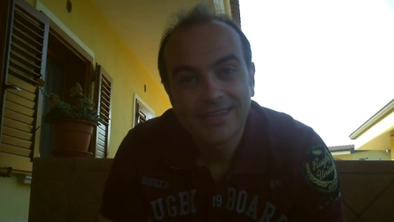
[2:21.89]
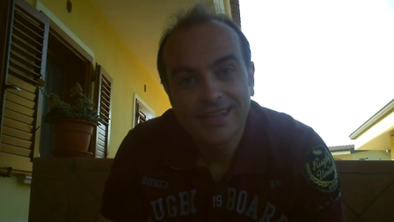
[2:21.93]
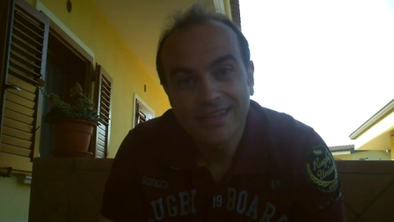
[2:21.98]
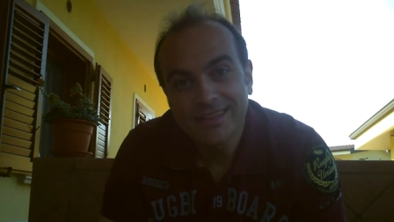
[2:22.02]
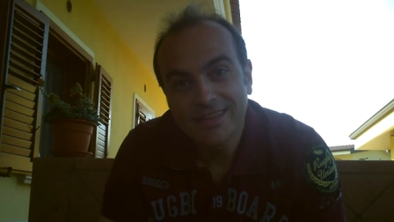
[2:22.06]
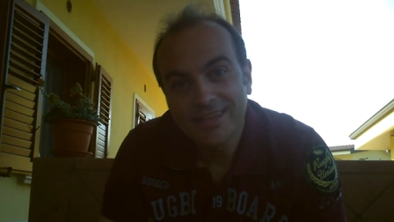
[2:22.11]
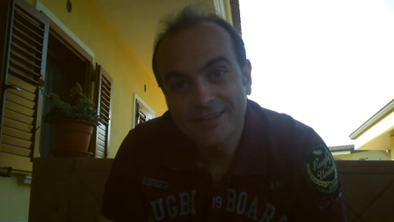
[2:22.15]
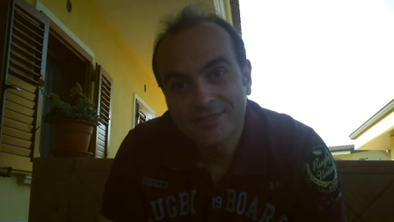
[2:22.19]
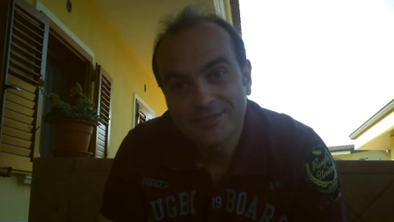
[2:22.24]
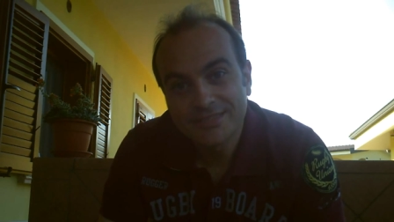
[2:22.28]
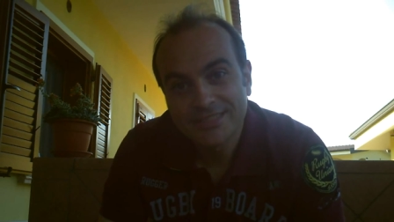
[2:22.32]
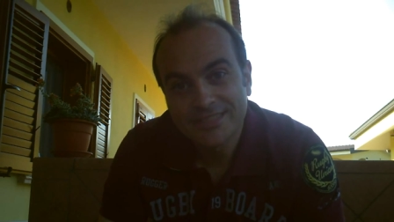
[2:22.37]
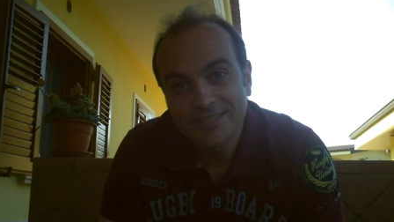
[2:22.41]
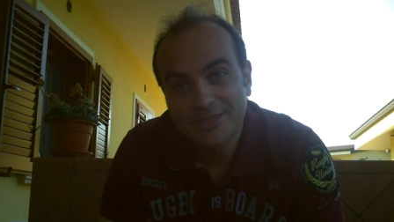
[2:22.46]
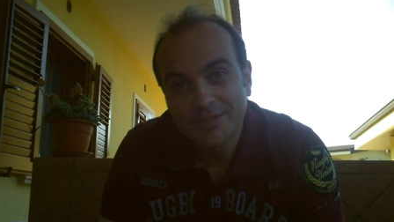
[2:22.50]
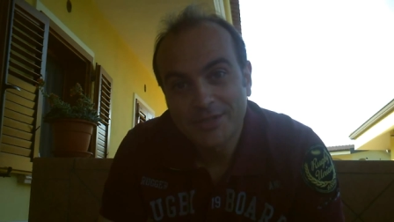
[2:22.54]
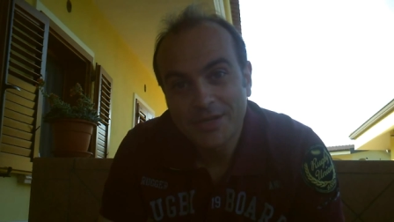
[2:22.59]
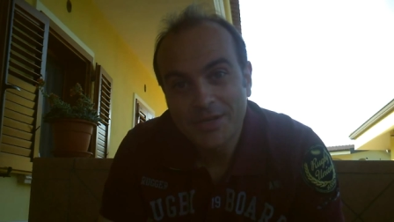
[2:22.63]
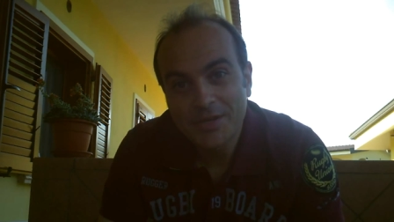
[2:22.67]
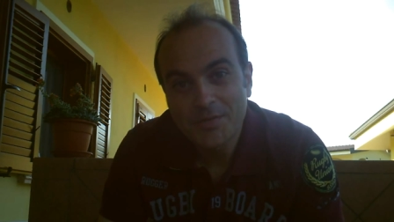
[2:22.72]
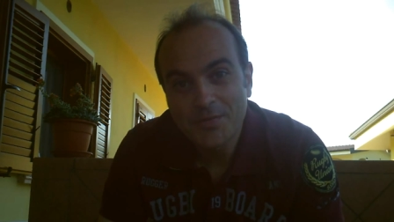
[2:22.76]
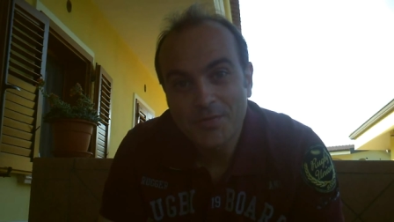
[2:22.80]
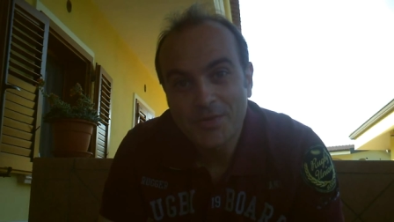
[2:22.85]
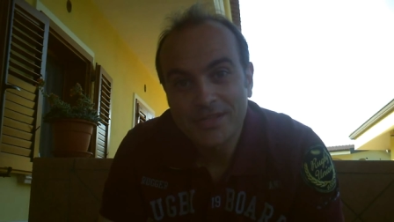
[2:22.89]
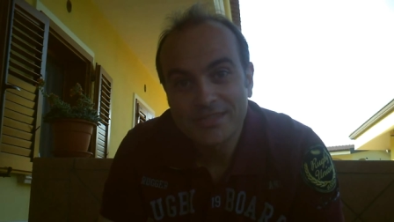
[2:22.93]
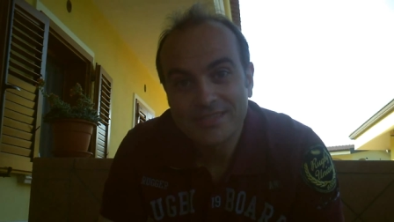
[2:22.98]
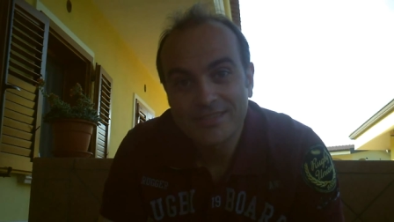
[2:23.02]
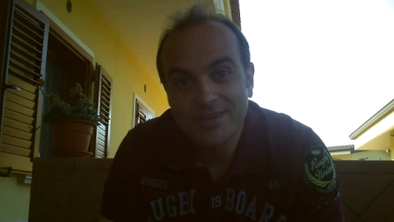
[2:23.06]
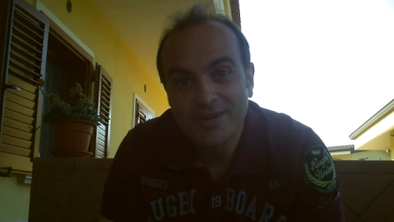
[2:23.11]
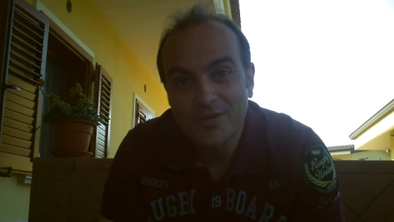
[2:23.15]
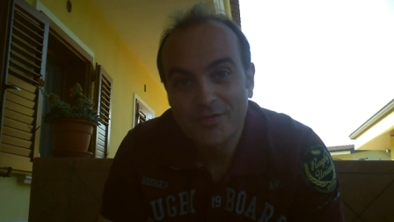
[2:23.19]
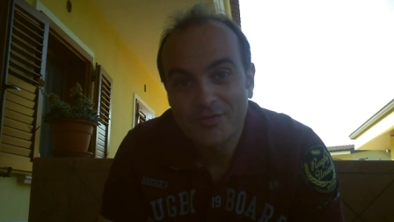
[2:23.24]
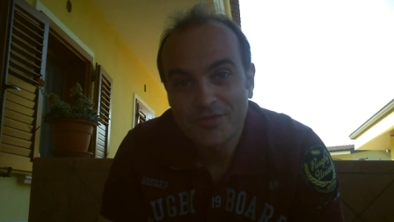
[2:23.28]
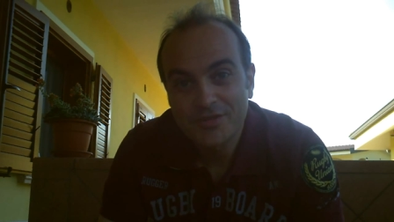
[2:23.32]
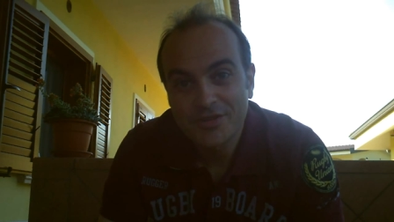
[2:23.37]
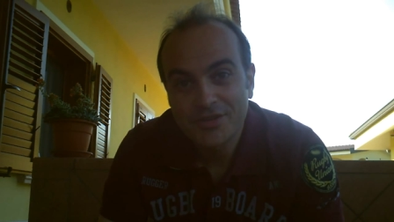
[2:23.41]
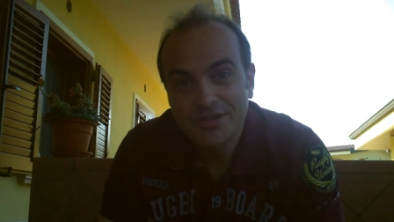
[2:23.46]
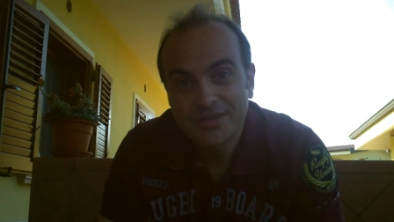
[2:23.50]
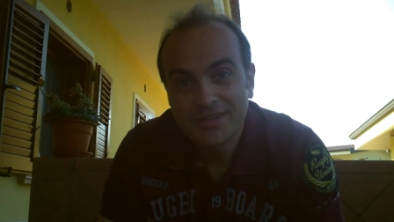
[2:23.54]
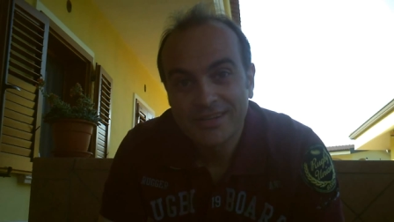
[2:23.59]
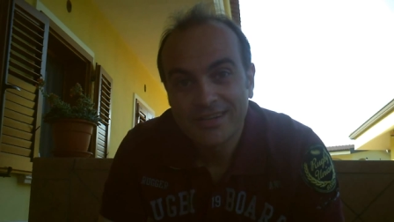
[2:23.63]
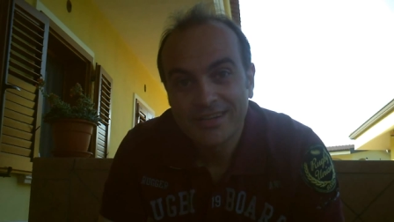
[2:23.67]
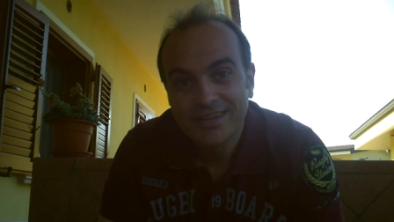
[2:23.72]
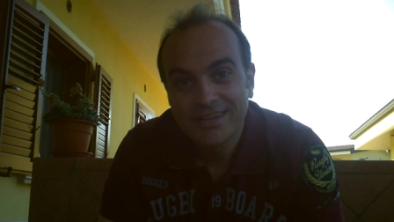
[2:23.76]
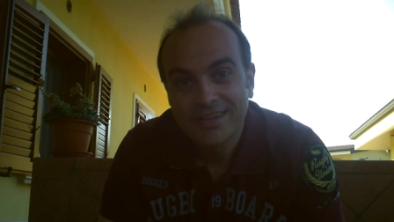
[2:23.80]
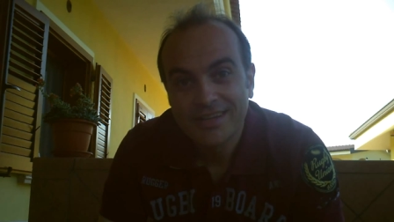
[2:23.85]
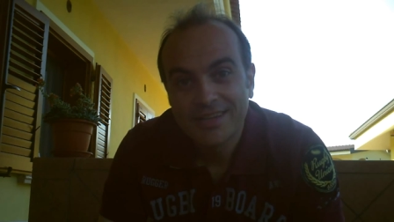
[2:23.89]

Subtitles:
That love story was over,